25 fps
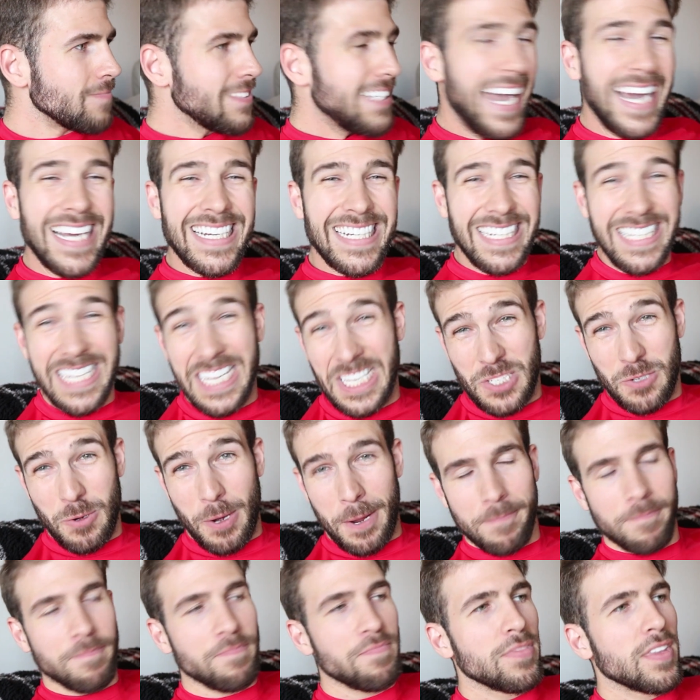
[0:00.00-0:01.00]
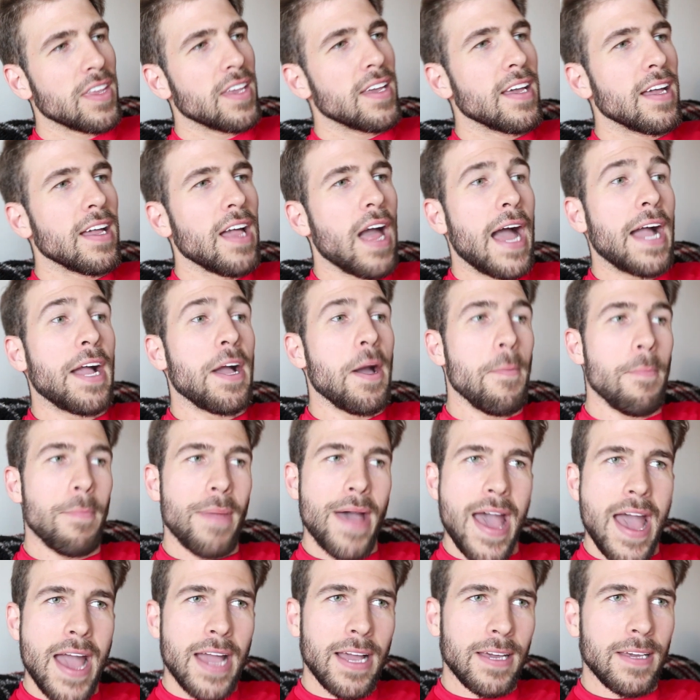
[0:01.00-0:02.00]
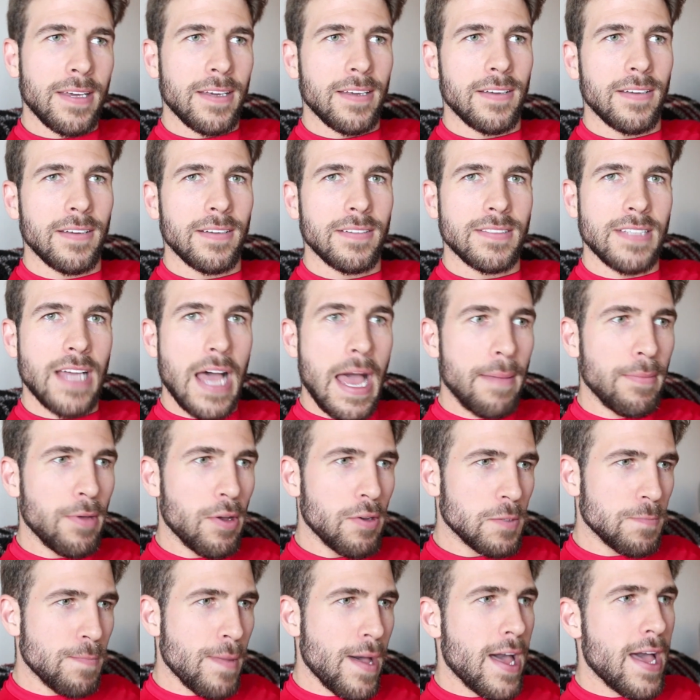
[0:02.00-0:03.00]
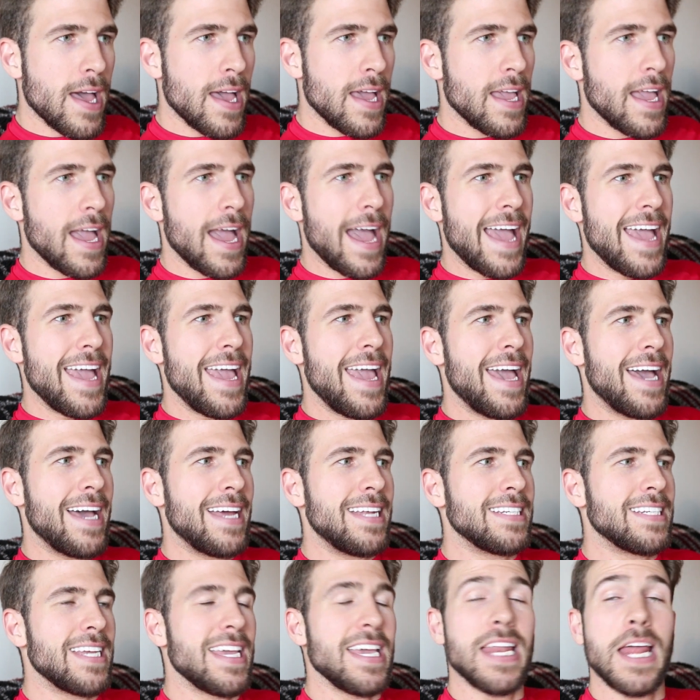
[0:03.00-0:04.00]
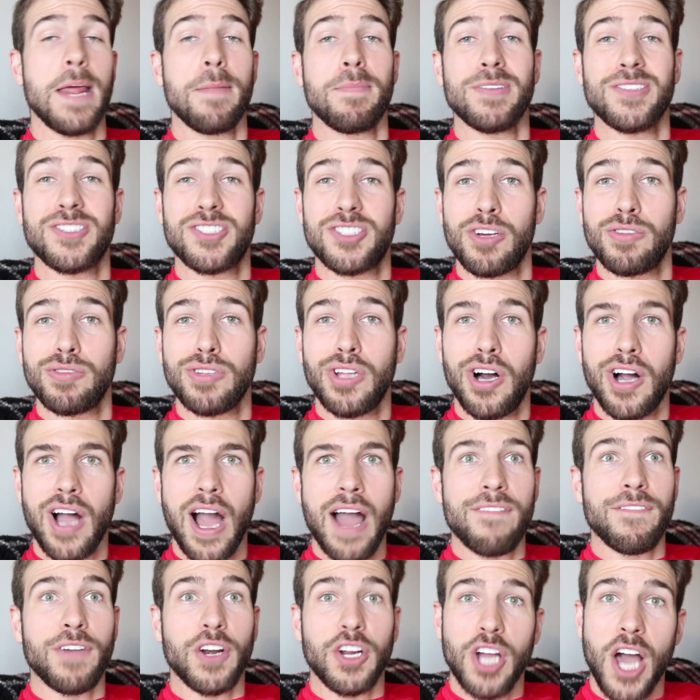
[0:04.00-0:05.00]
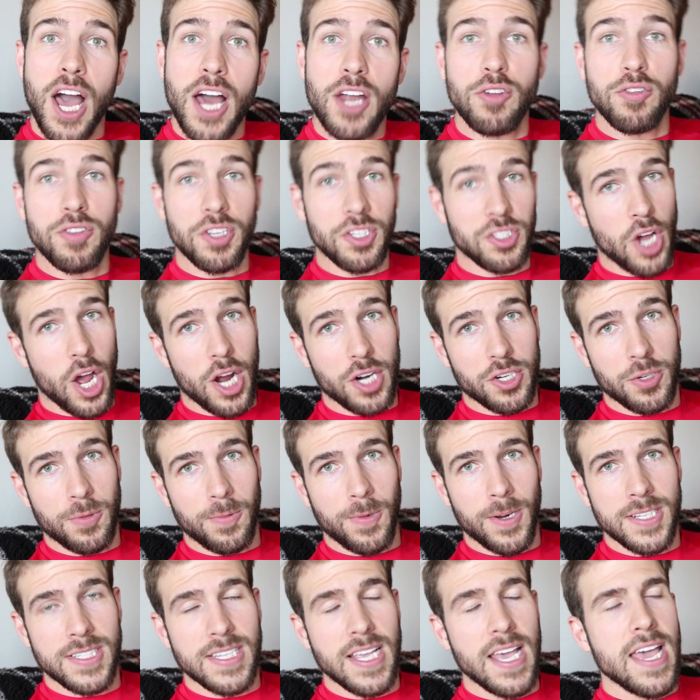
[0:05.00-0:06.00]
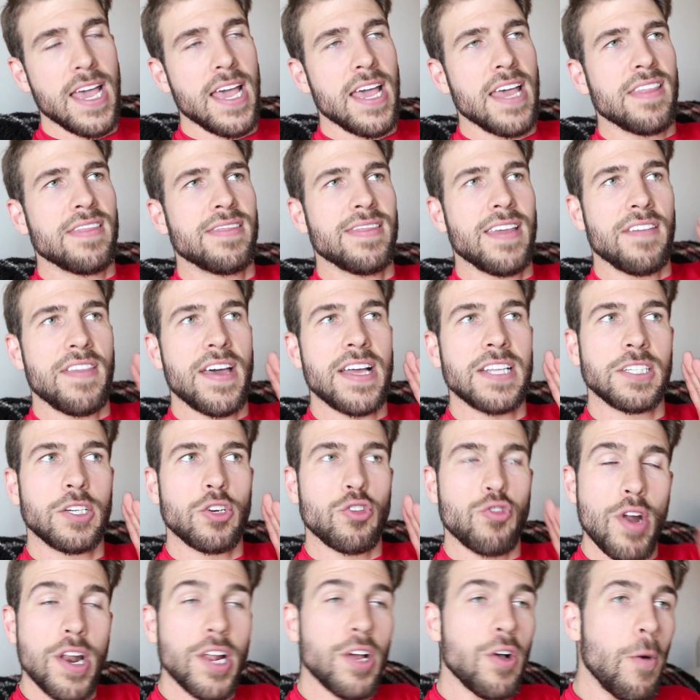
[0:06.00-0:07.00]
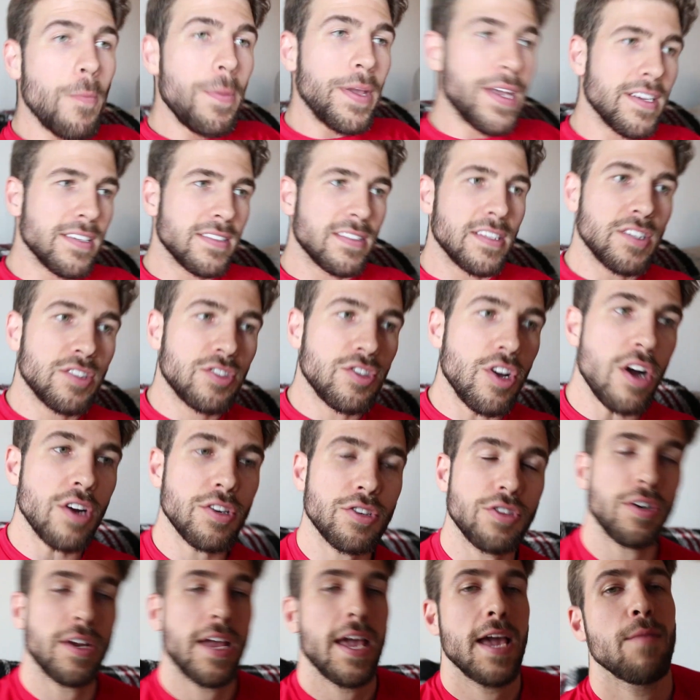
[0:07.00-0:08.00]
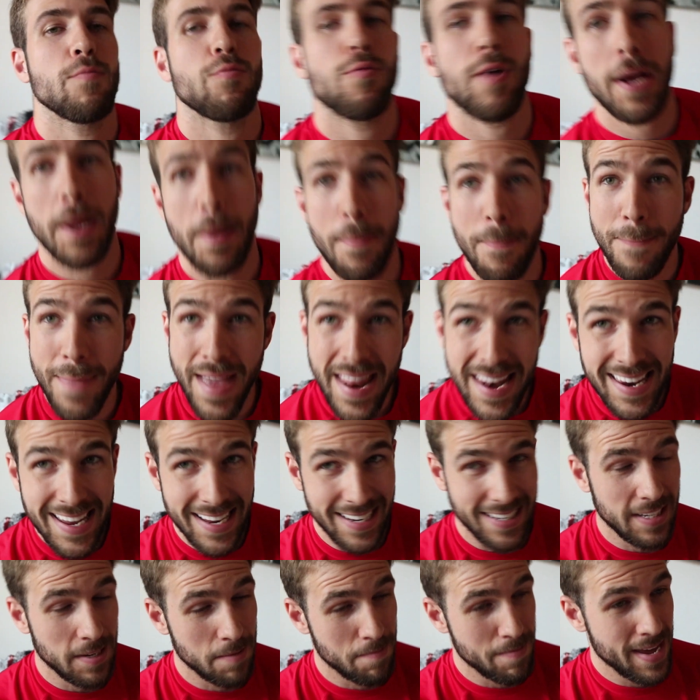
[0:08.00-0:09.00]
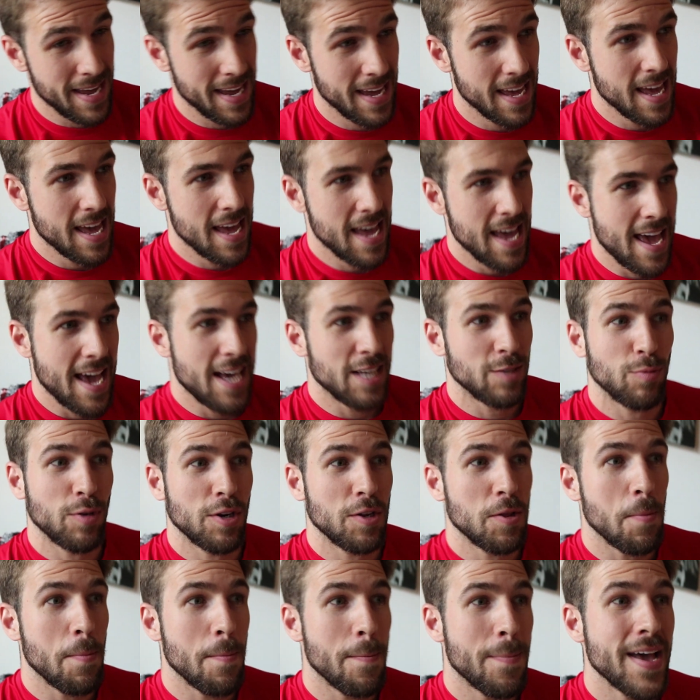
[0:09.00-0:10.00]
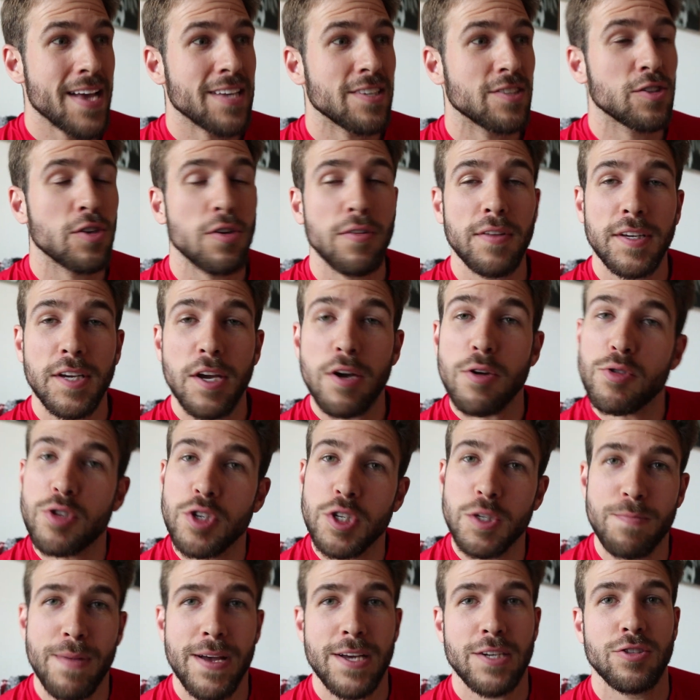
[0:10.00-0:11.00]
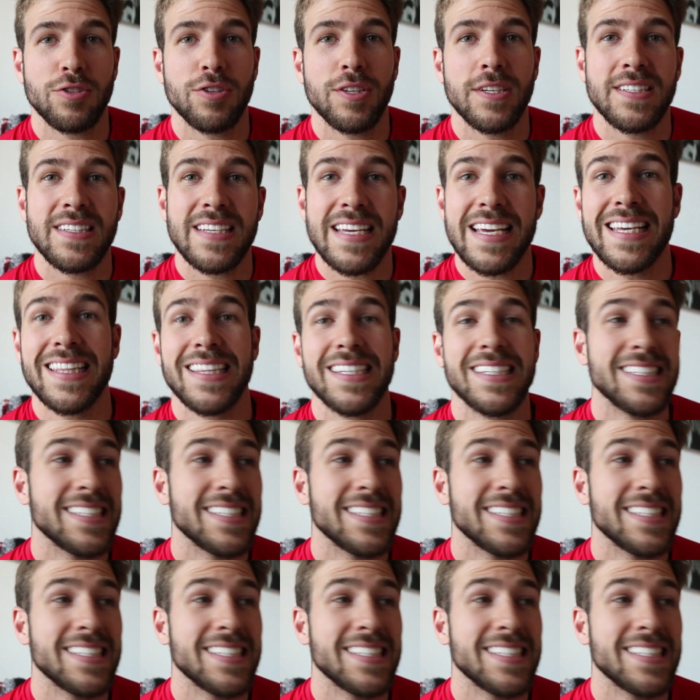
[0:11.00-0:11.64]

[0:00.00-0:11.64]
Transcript: I didn't get to it. I come back, time goes by, and it had been so long I forgot who the doctor was. Now that's critical because this doctor came recommended to me as one of the best scoliosis specialists in the